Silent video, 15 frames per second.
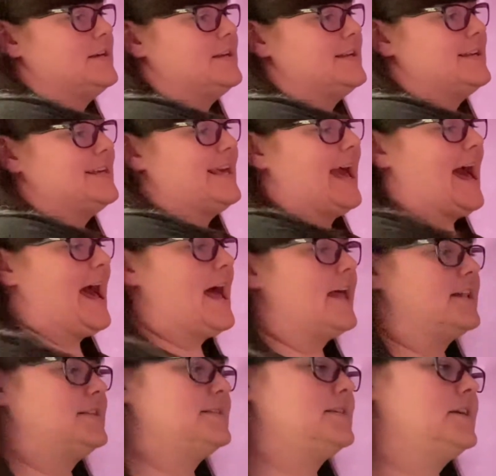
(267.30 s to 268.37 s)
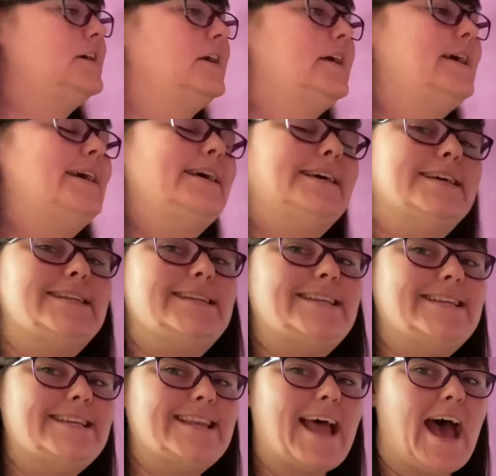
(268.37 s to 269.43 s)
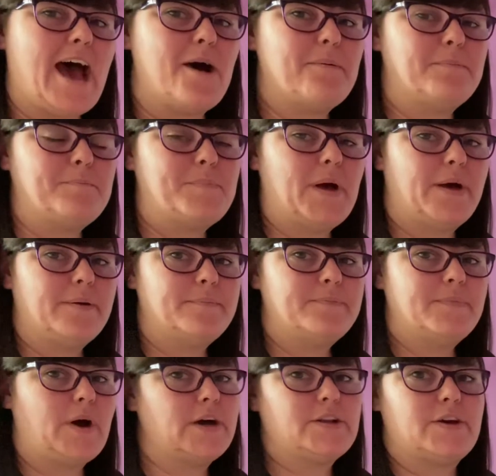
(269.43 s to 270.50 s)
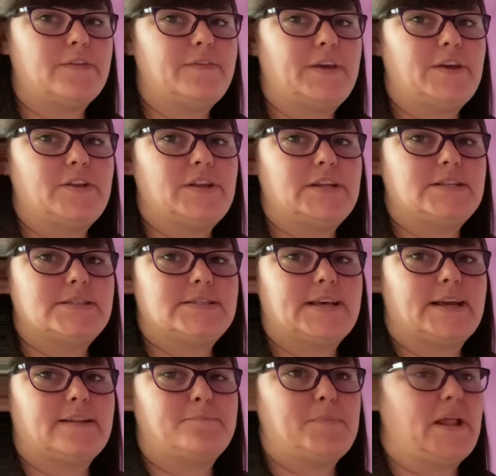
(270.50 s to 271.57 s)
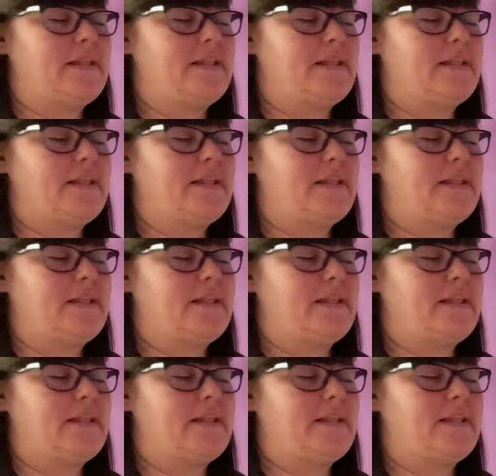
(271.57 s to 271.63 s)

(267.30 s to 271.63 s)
Cat nap. I don't think you need to segment